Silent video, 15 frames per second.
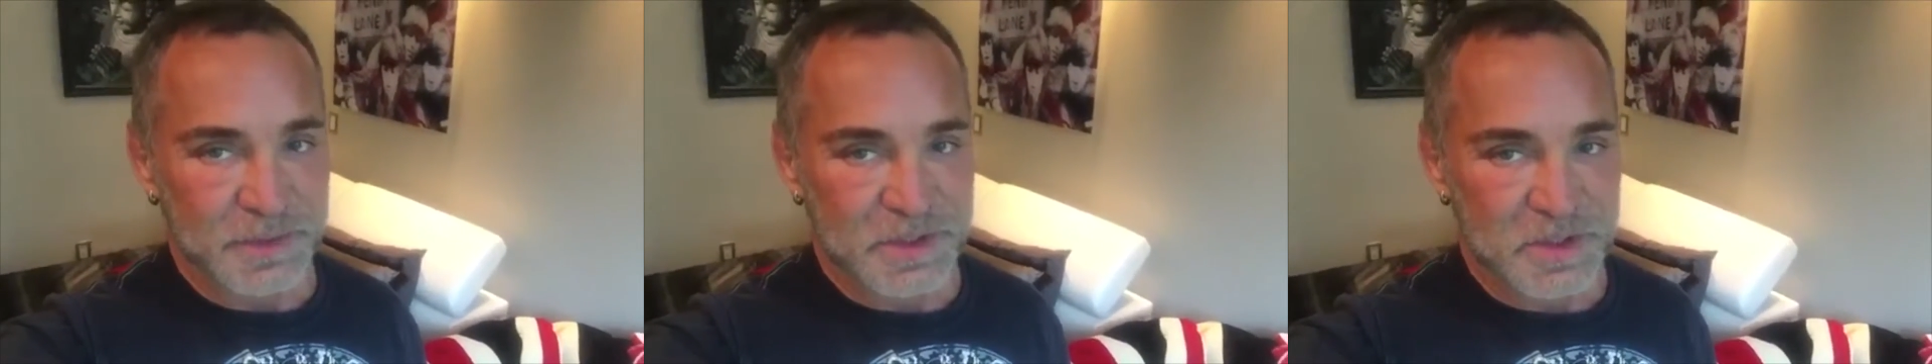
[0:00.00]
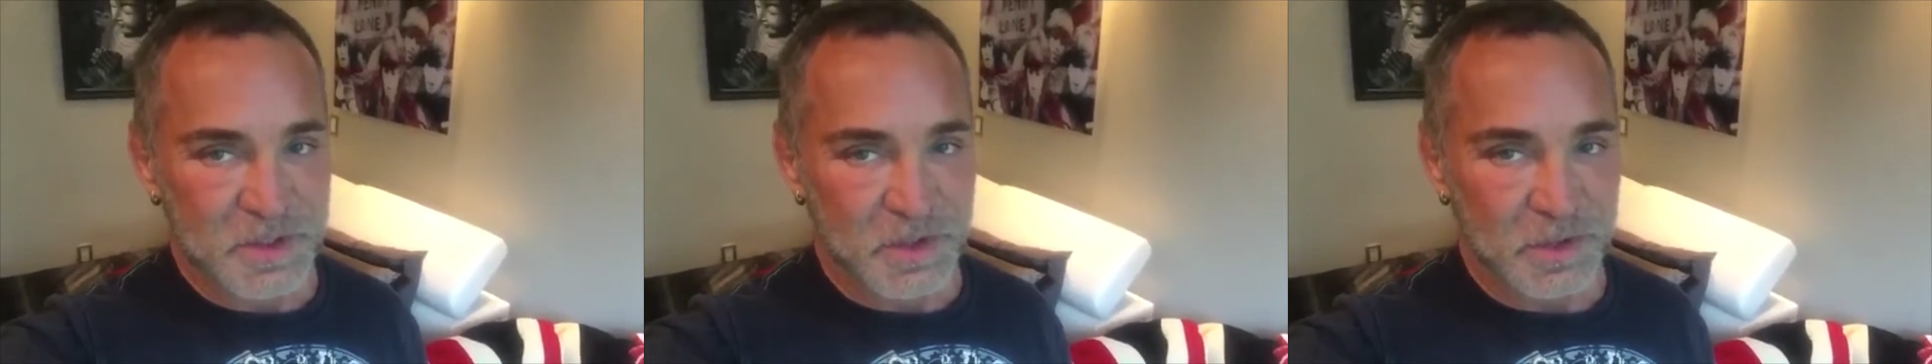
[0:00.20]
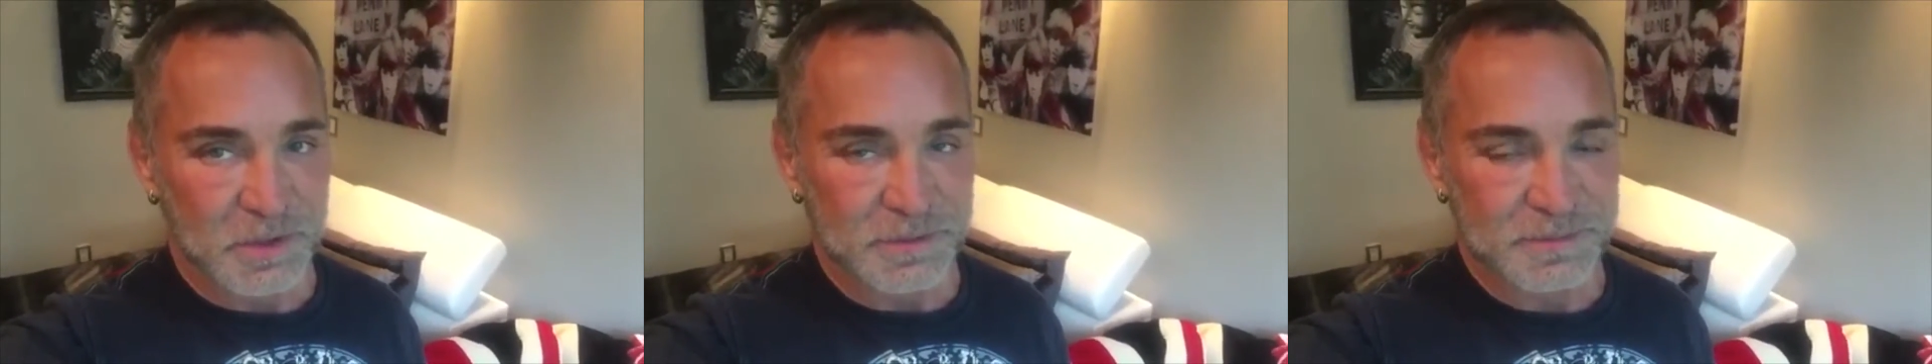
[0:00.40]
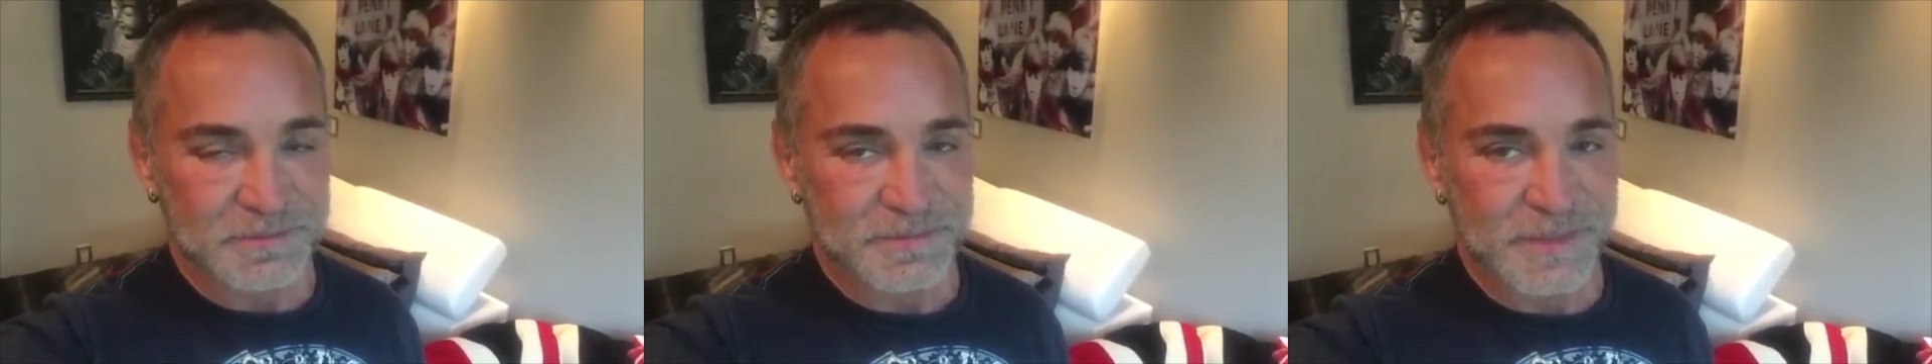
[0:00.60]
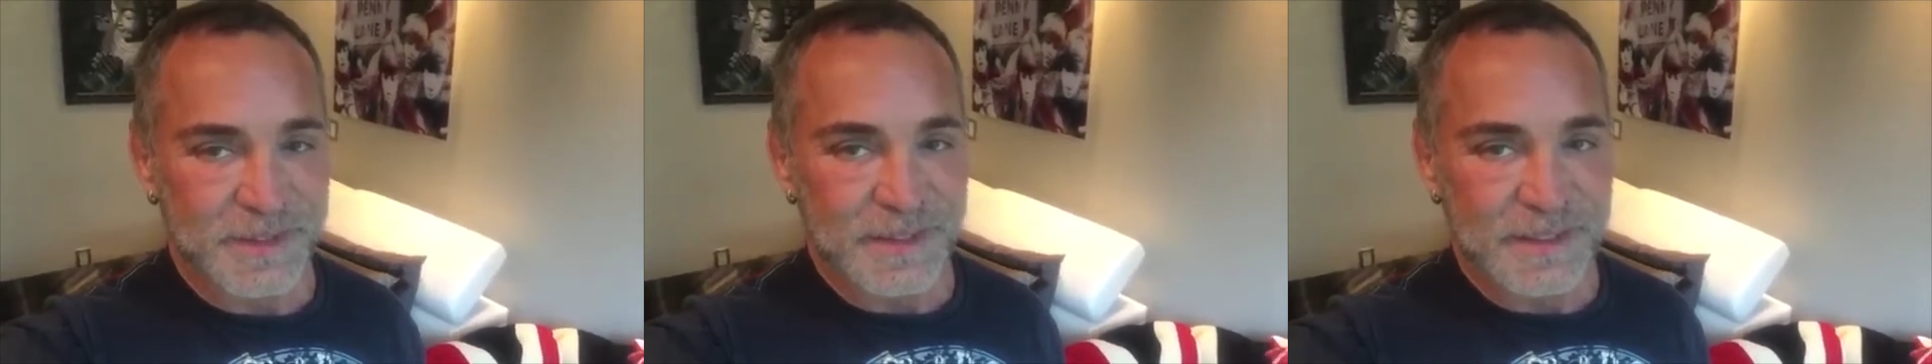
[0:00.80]
mature.
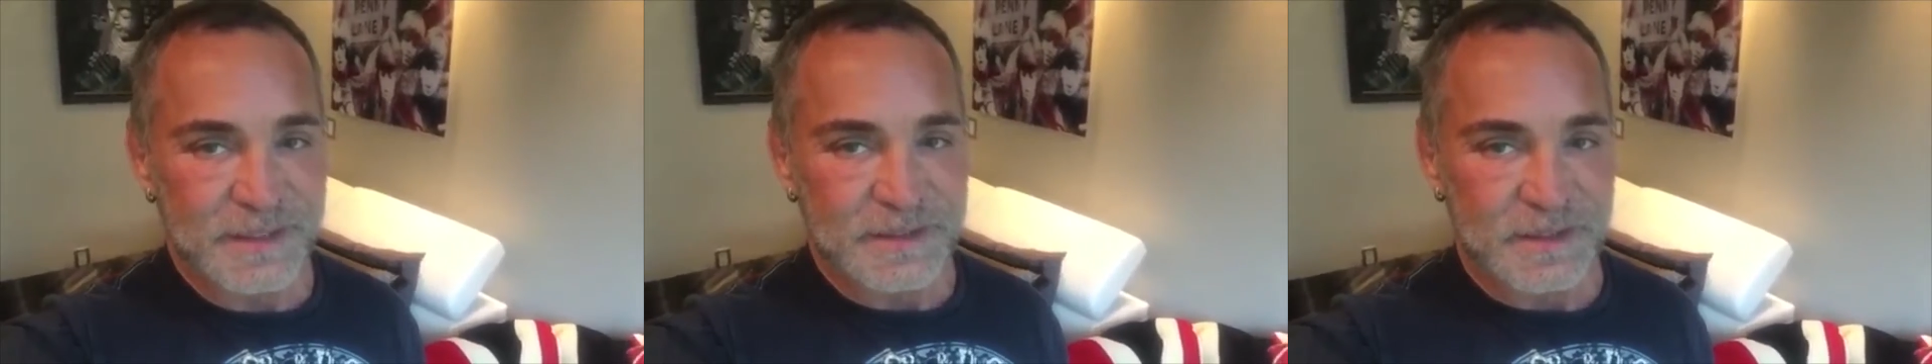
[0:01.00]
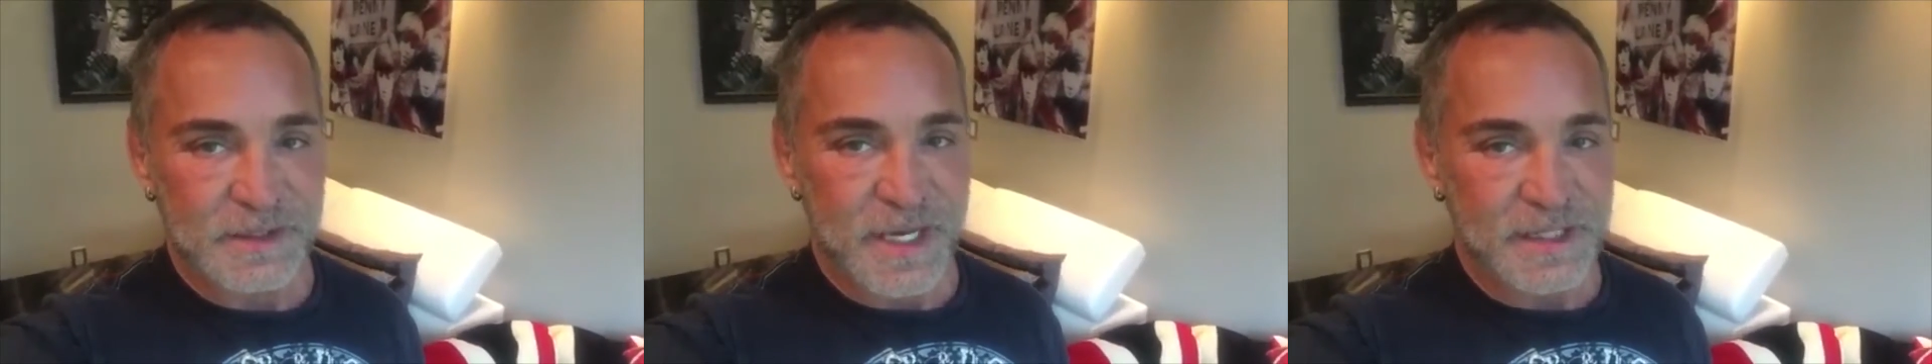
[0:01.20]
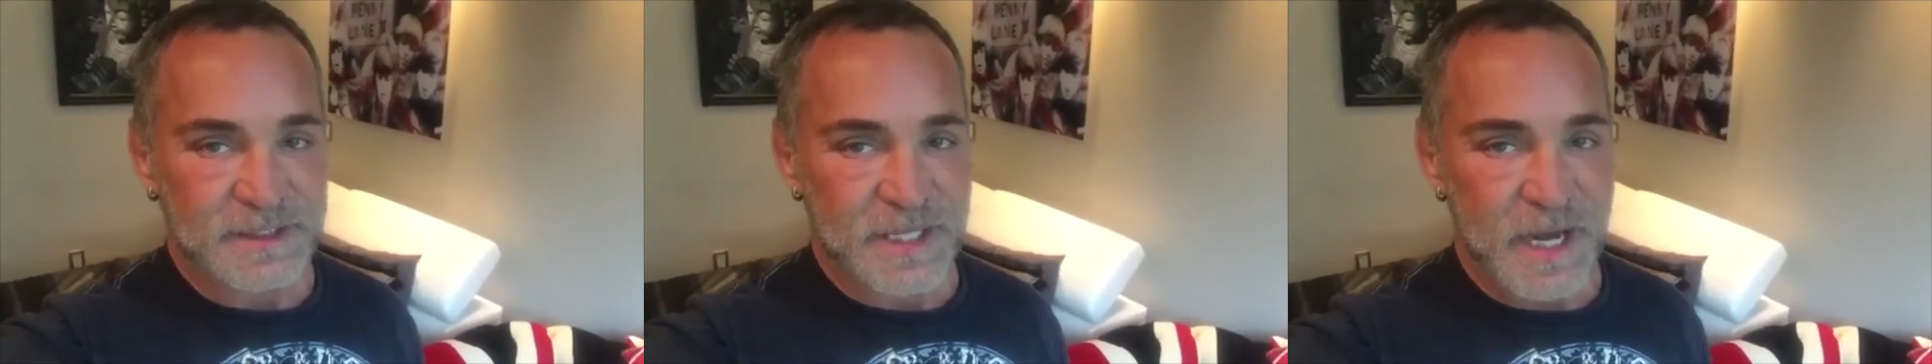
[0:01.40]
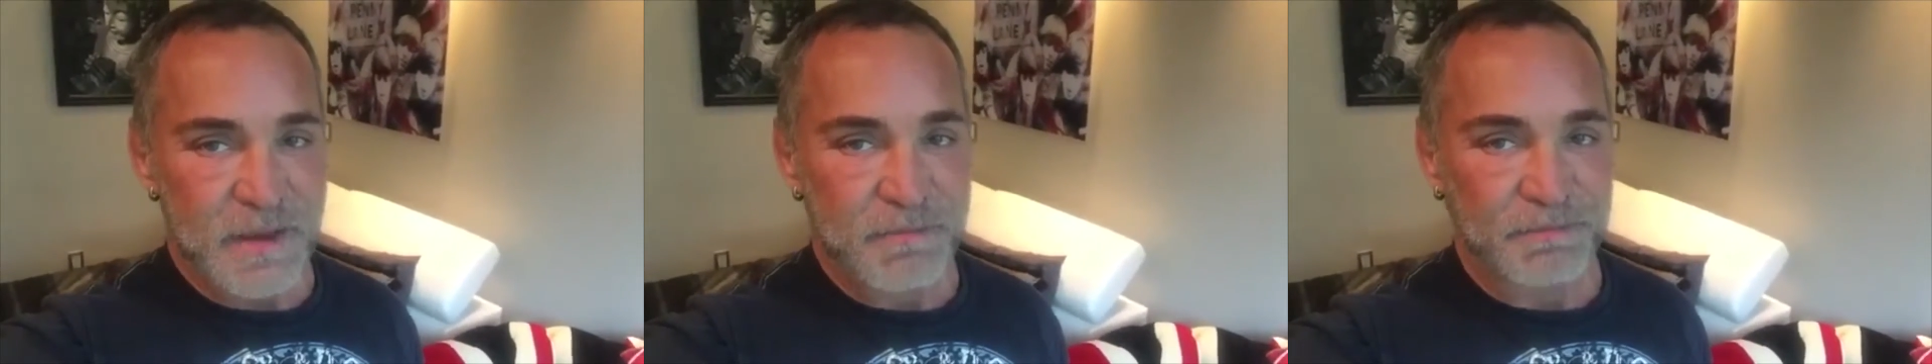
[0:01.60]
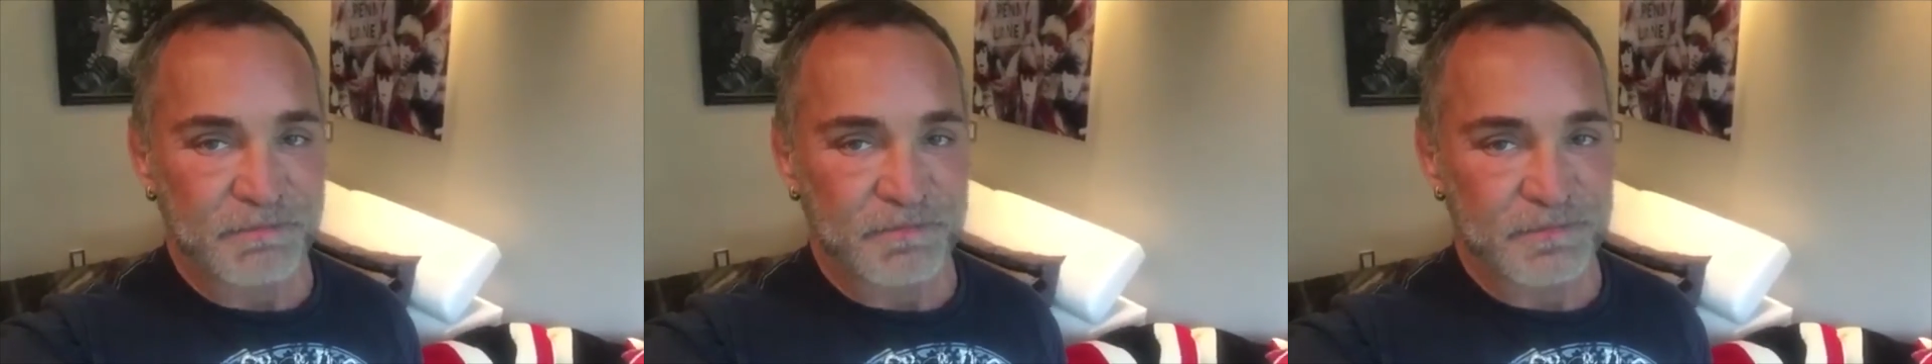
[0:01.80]
Till next
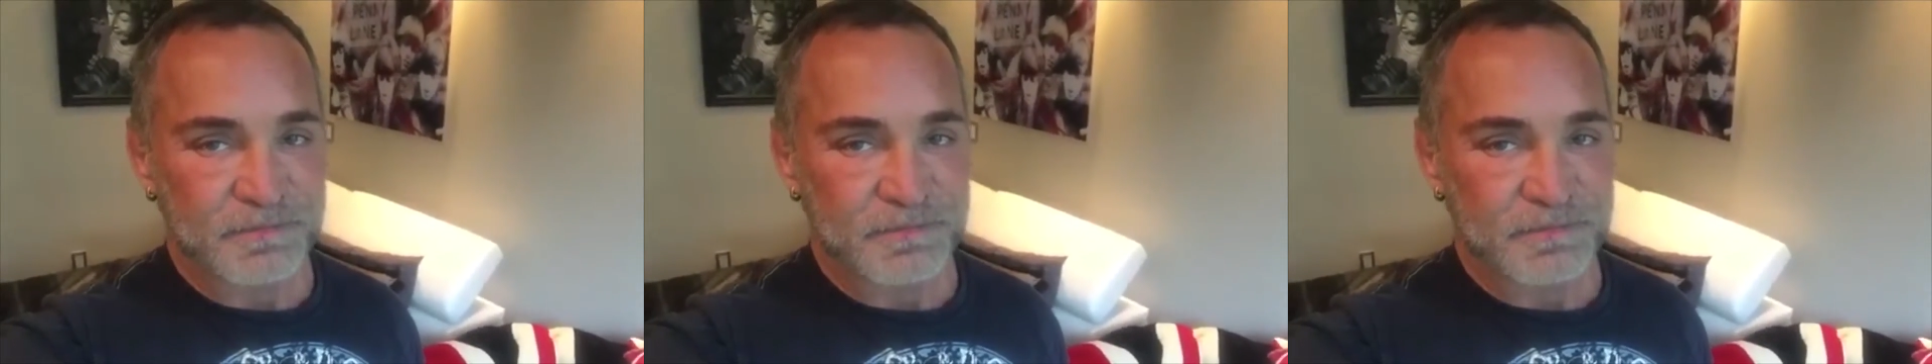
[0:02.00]
time.